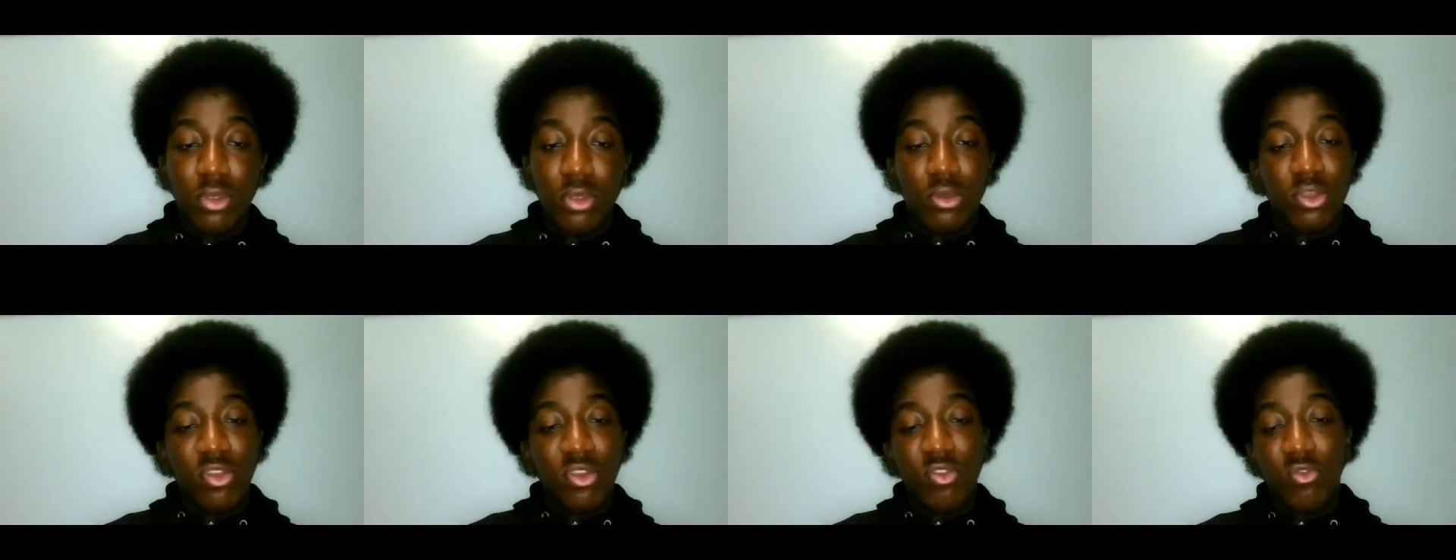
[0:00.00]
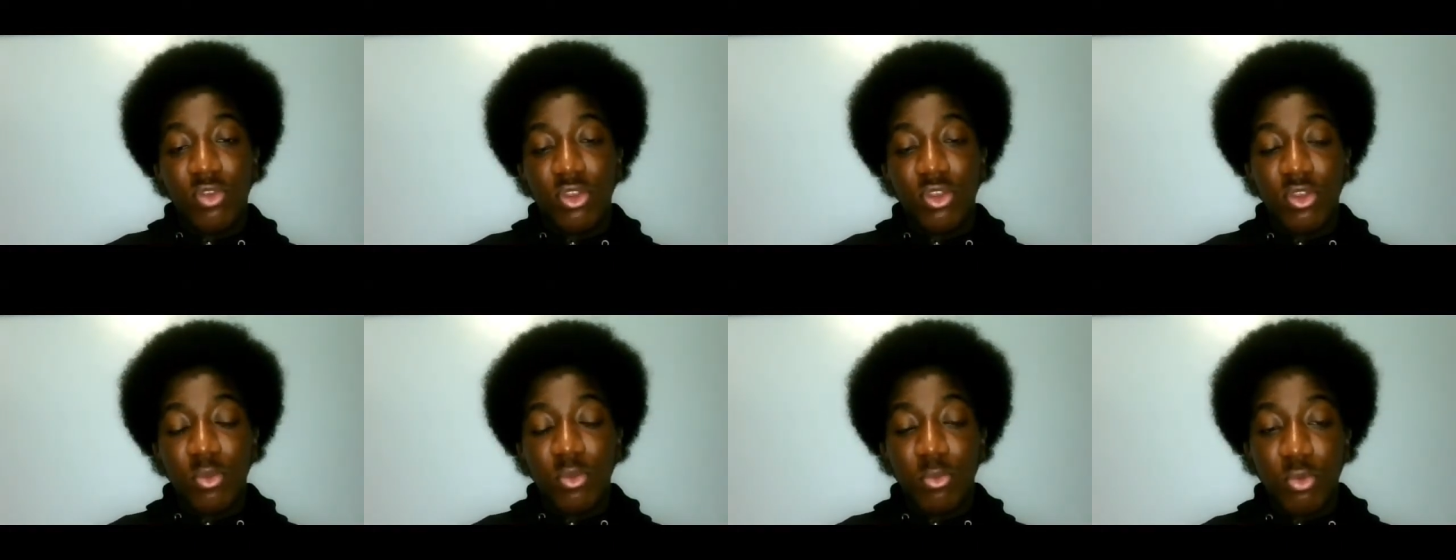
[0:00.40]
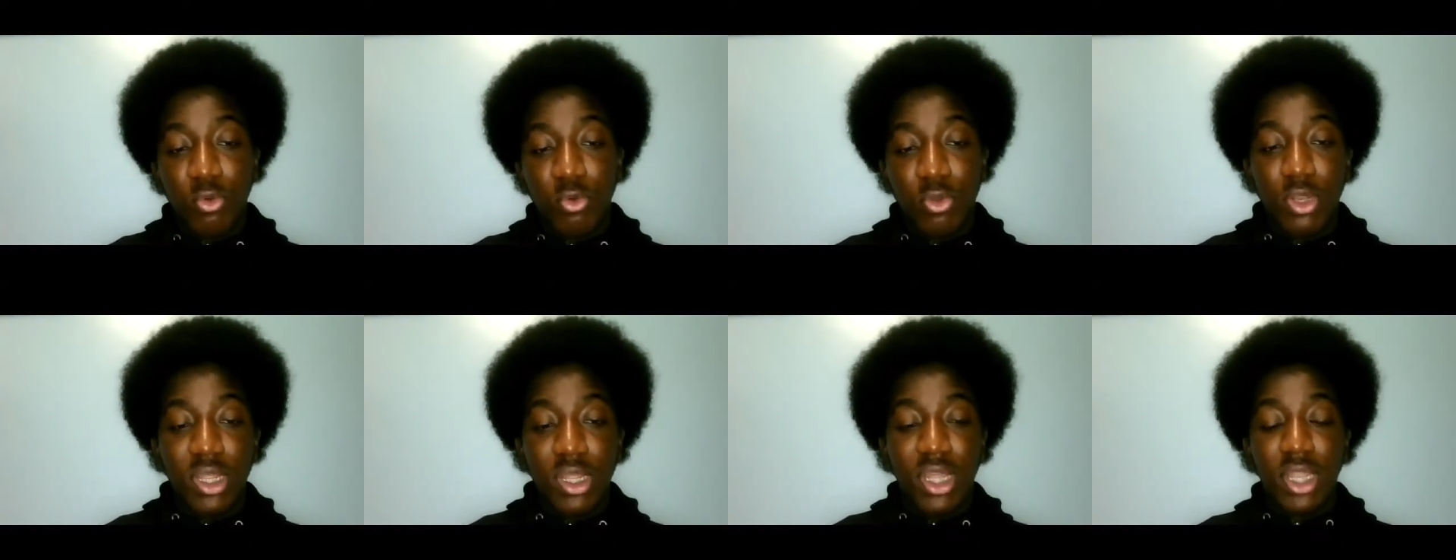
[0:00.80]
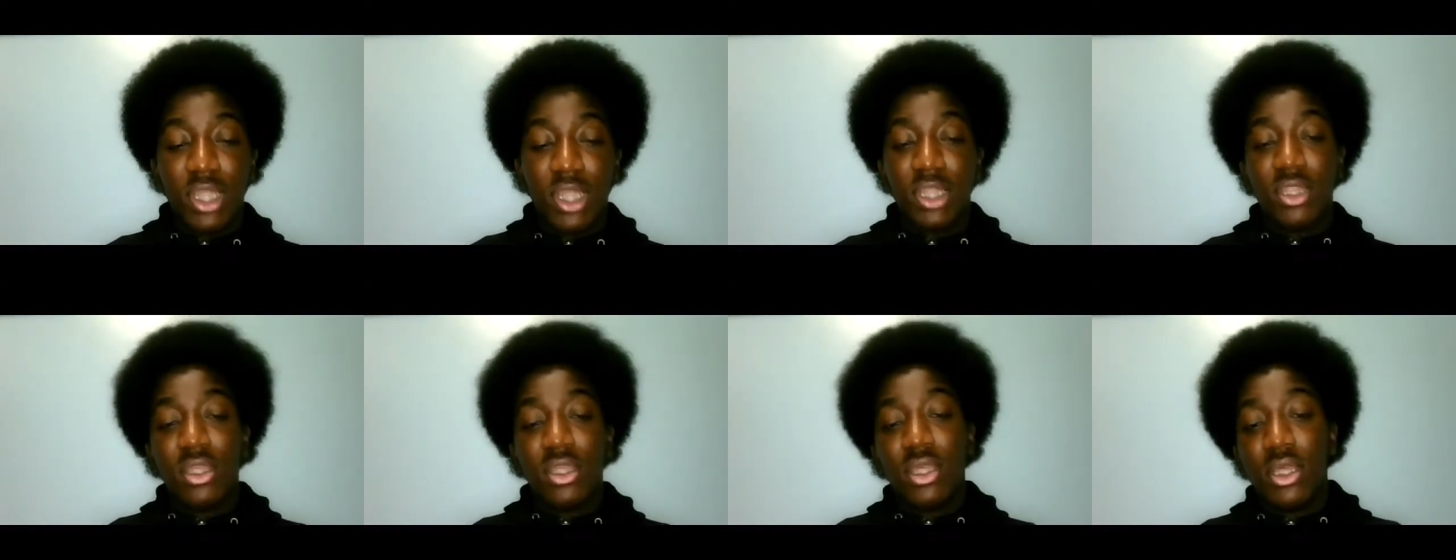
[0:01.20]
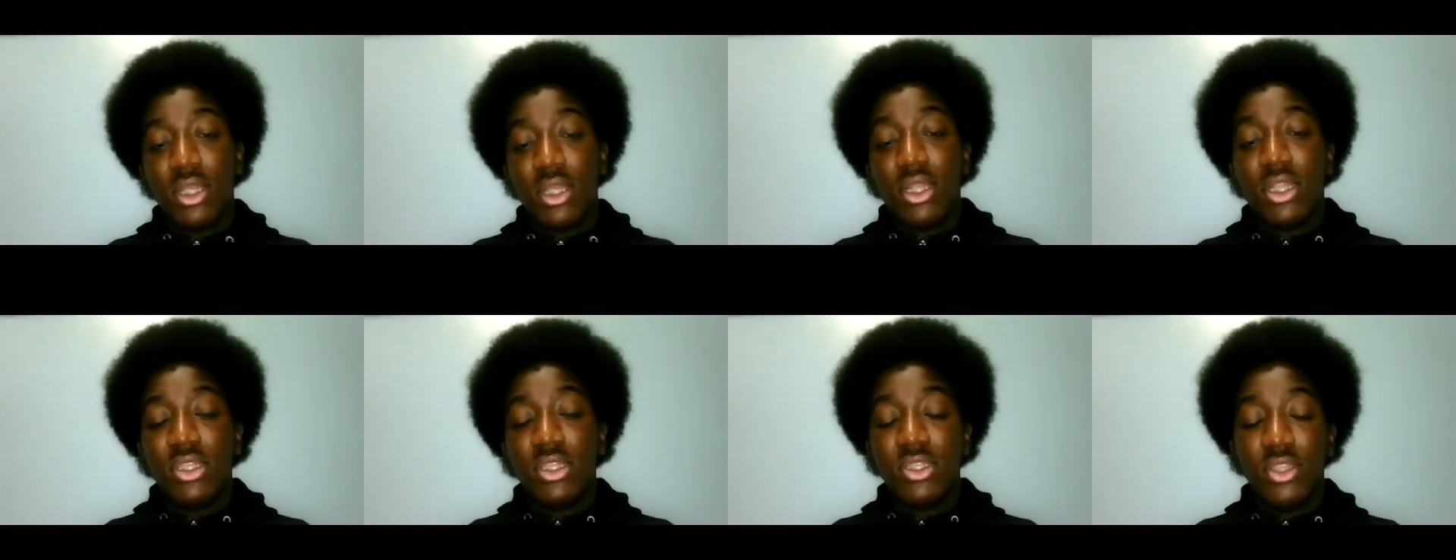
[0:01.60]
This is very important. I like
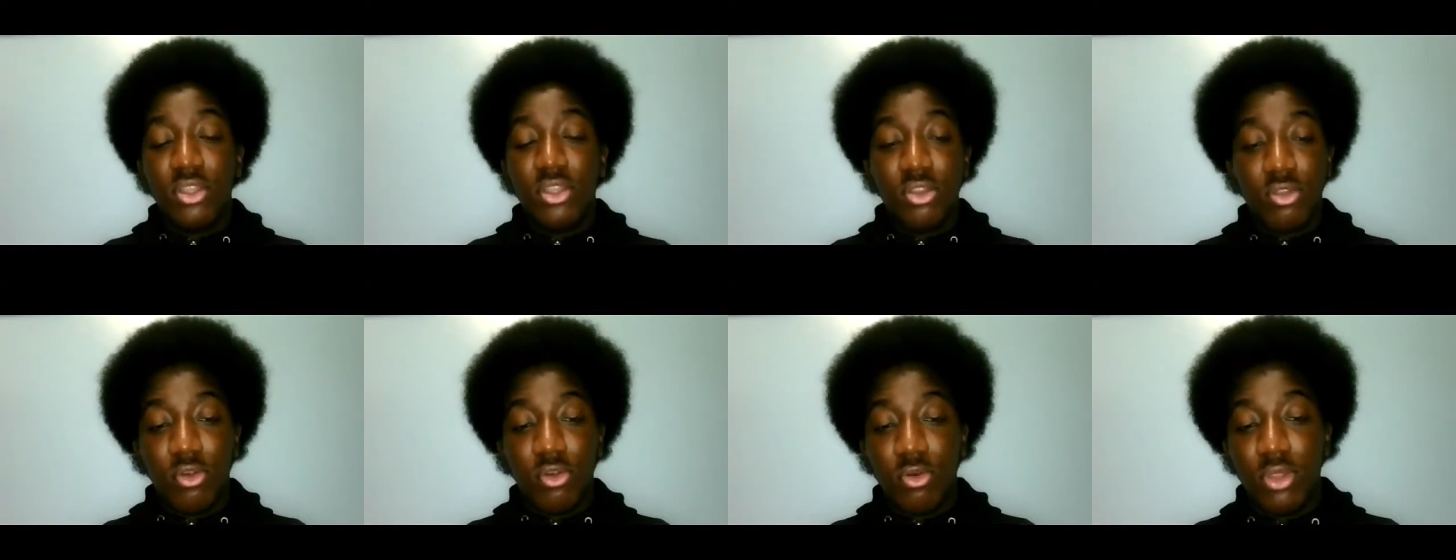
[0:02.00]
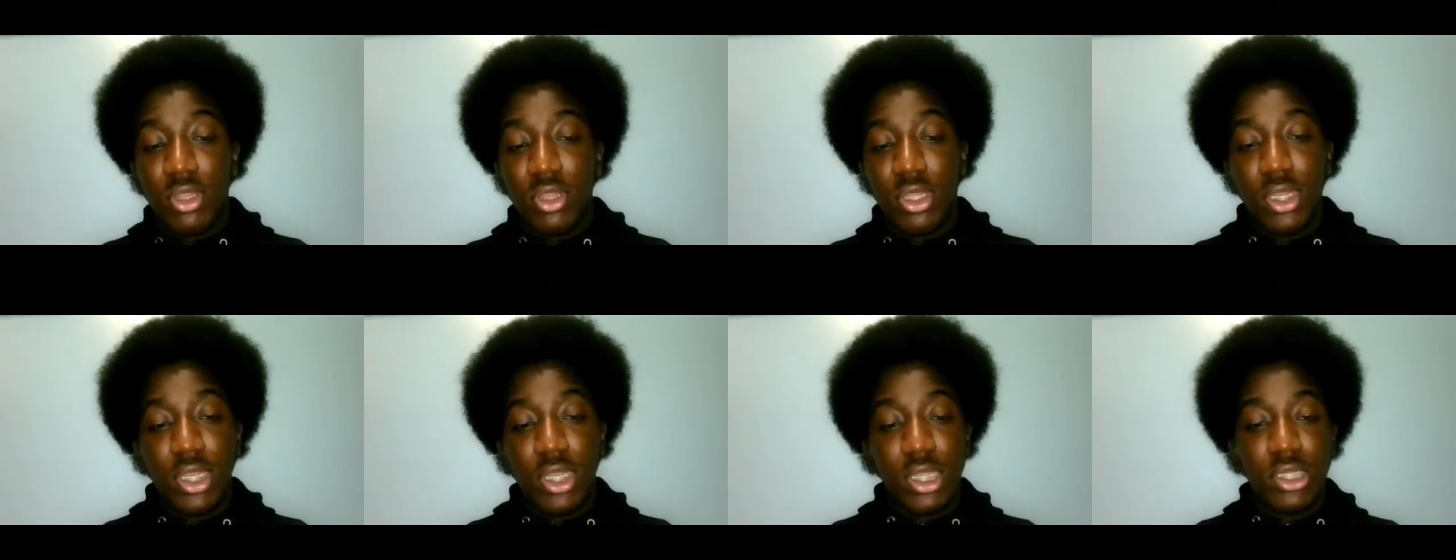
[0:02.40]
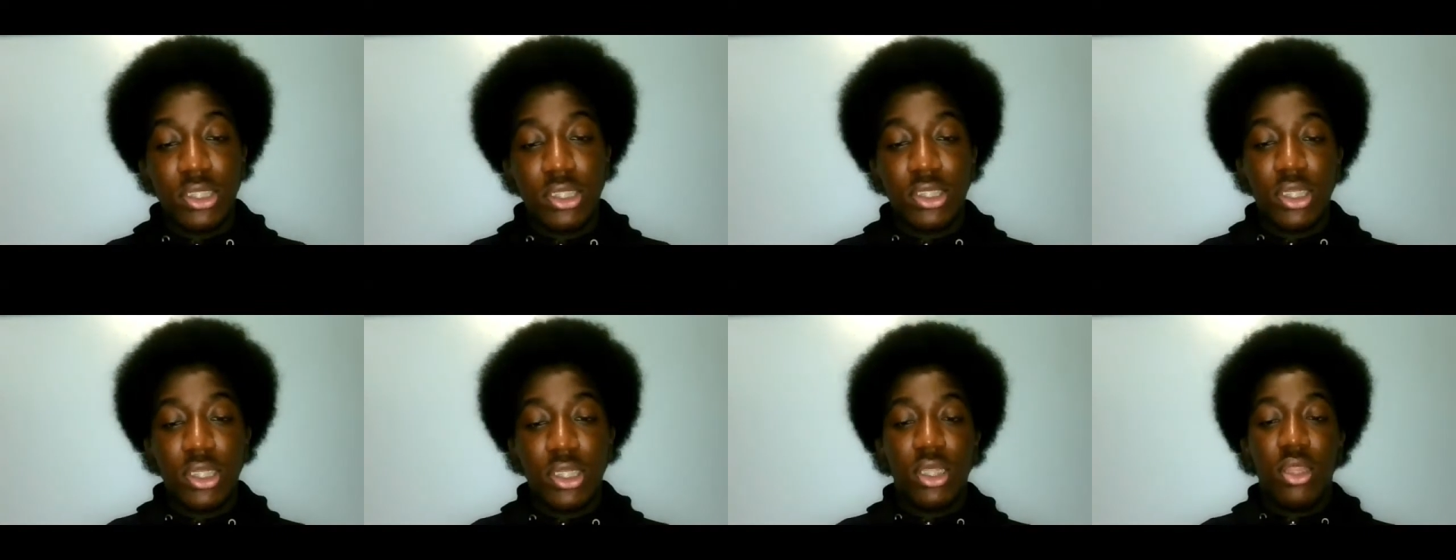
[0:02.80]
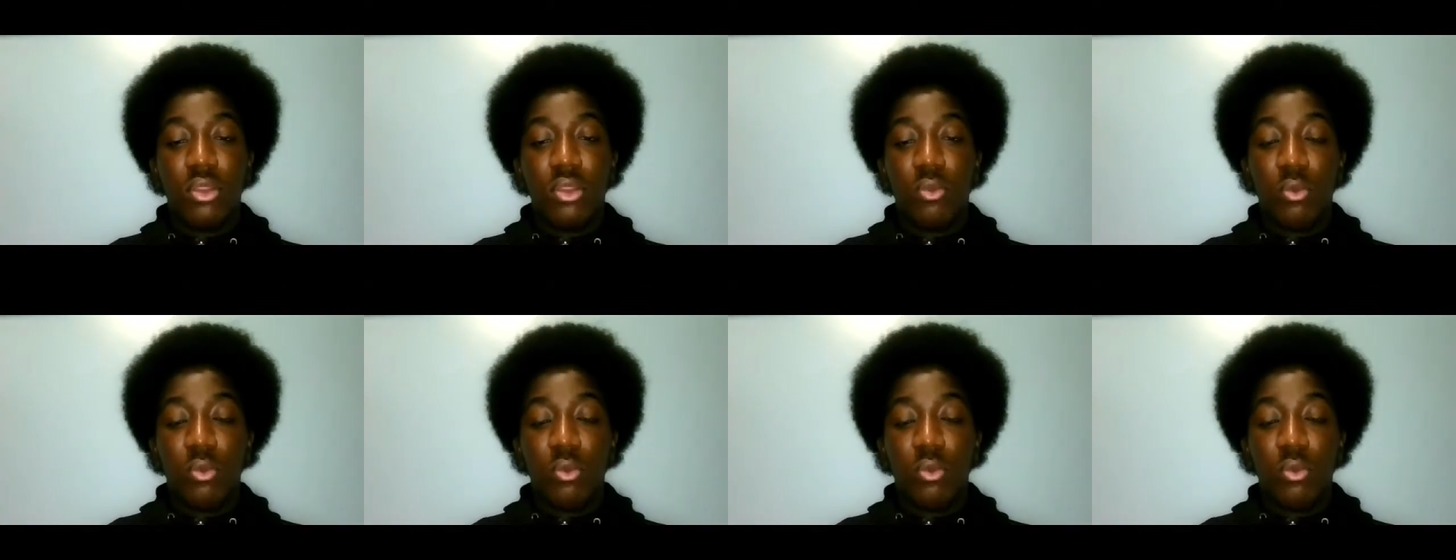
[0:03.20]
that Jesus always acknowledged that his